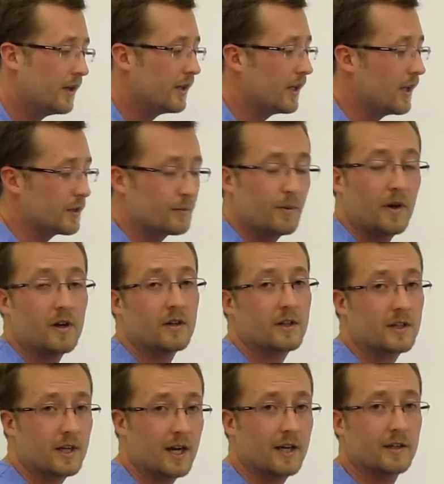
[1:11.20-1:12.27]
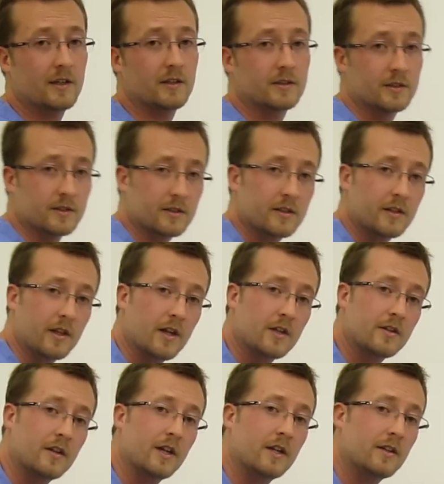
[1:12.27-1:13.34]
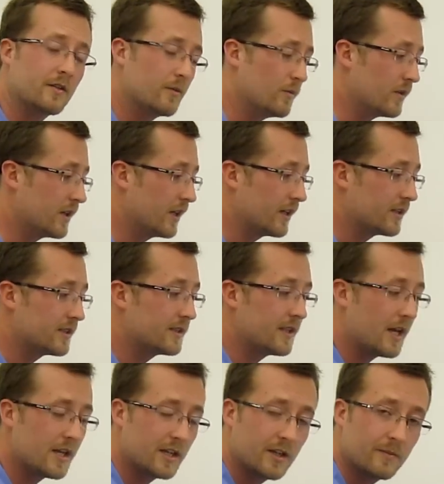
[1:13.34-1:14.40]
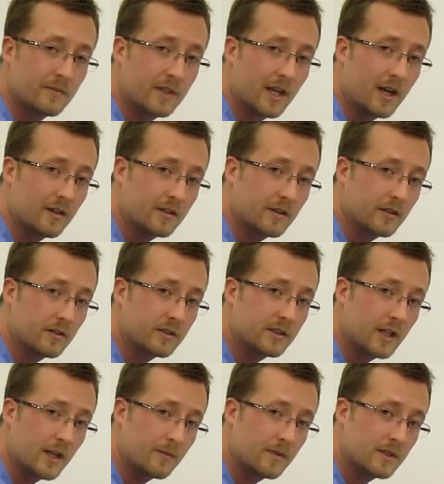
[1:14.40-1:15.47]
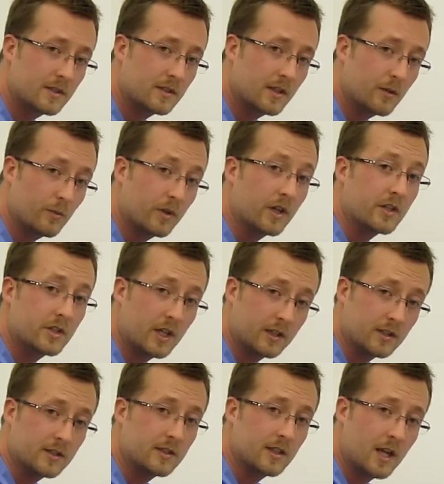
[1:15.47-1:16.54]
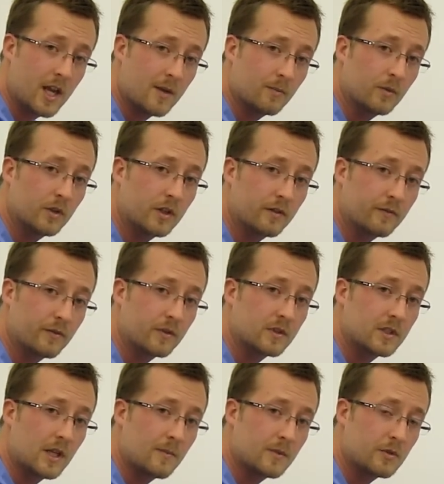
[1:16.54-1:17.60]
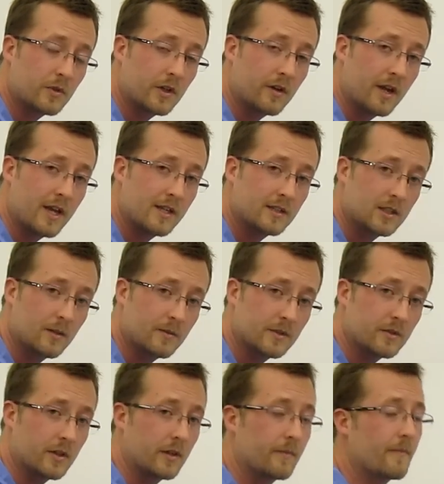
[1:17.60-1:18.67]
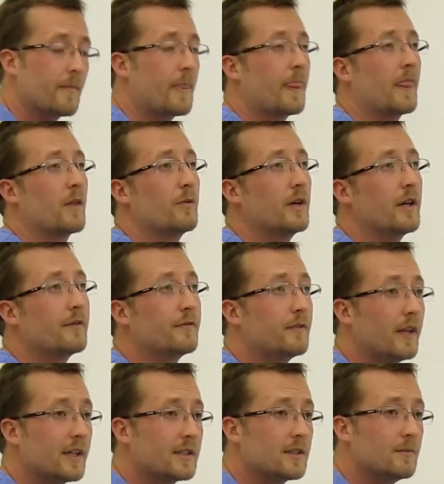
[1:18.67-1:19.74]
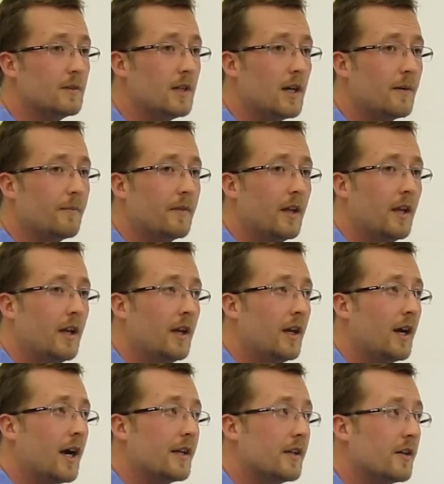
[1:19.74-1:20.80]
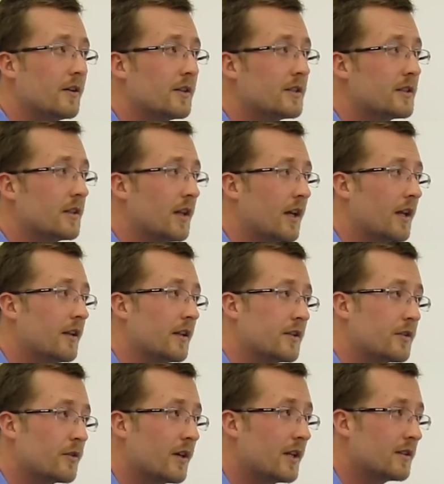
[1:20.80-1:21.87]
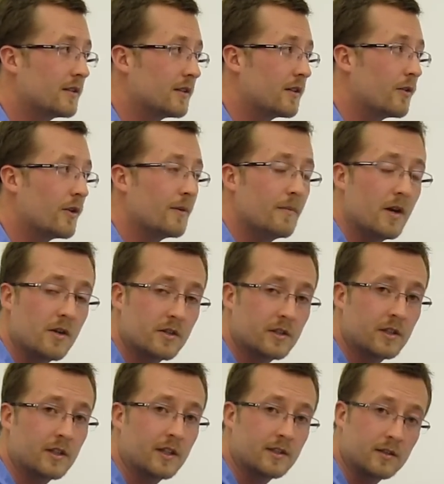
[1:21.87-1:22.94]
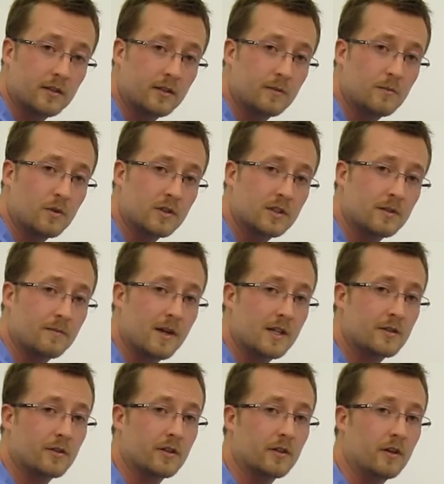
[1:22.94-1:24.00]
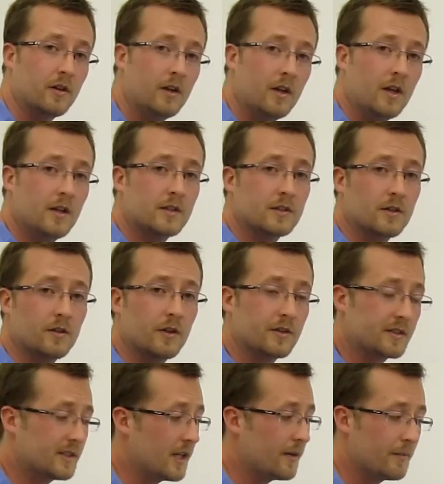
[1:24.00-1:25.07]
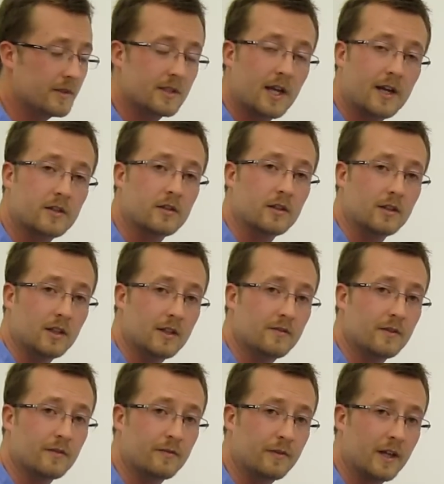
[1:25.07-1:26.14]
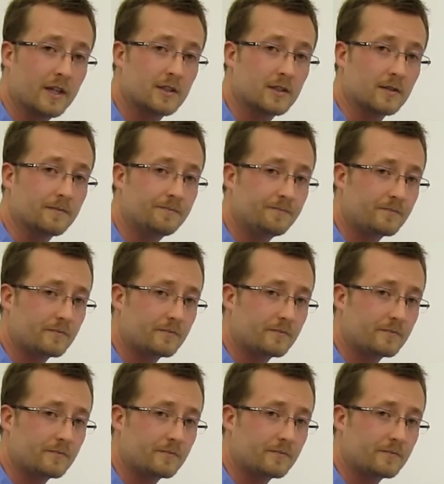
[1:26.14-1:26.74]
Now that's part of the diagnosis. The other end, we're going to extend him down to the segments and we're going to check the same, looking for symmetry or asymmetry. When I flex him up, I notice that the translatory motion gets a little more symmetrical. So those segments actually live in flexion.